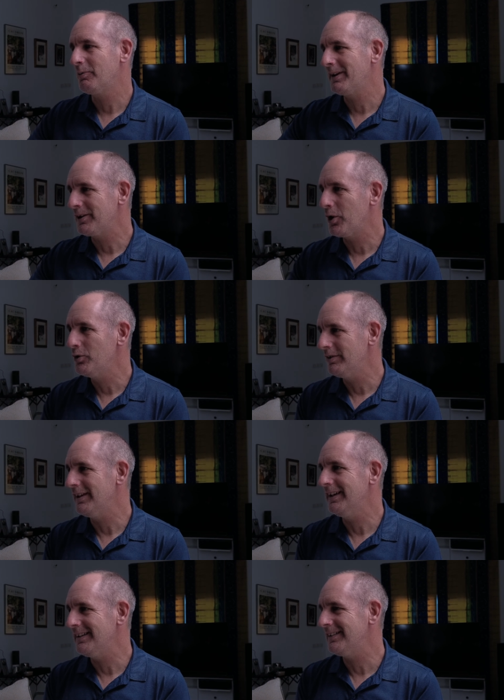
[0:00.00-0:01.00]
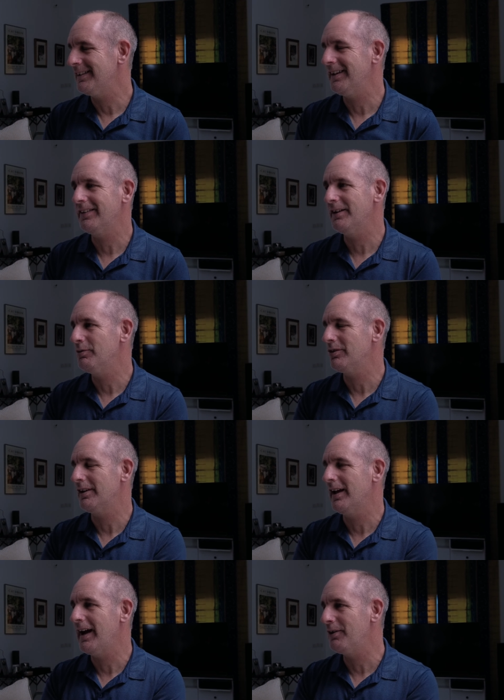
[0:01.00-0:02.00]
when COVID hit and there was
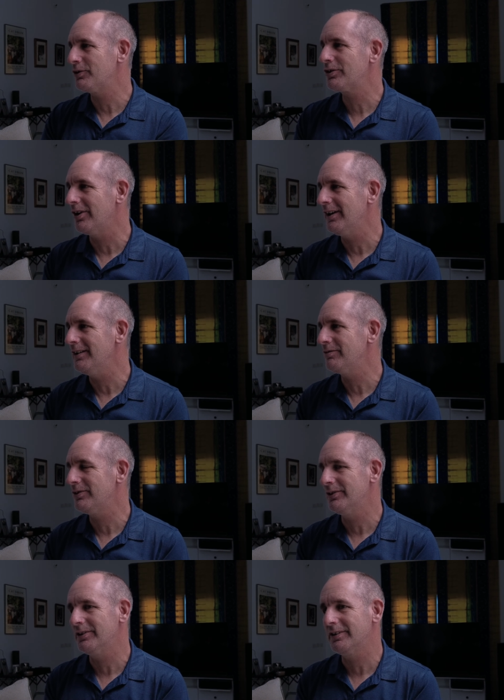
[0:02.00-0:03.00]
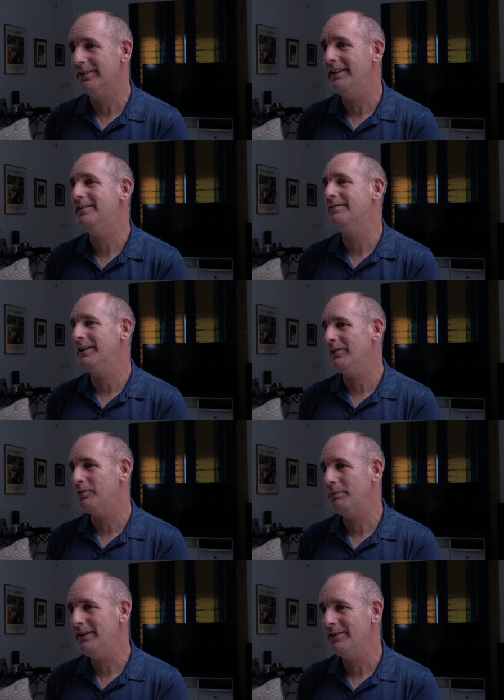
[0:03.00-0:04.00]
an outcry for native
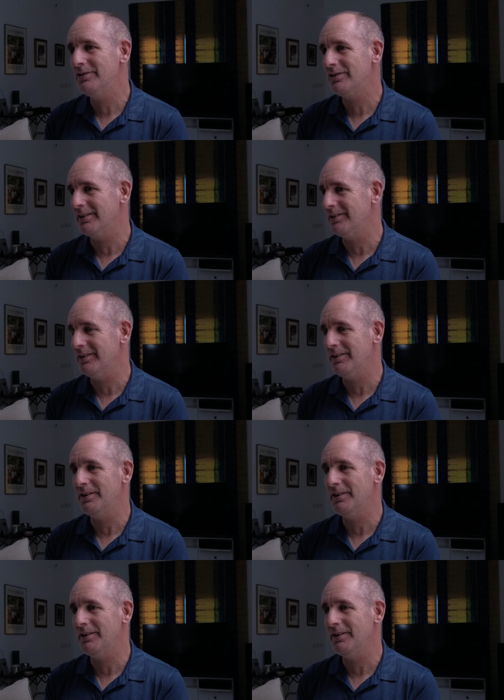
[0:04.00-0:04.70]
English speakers and mm.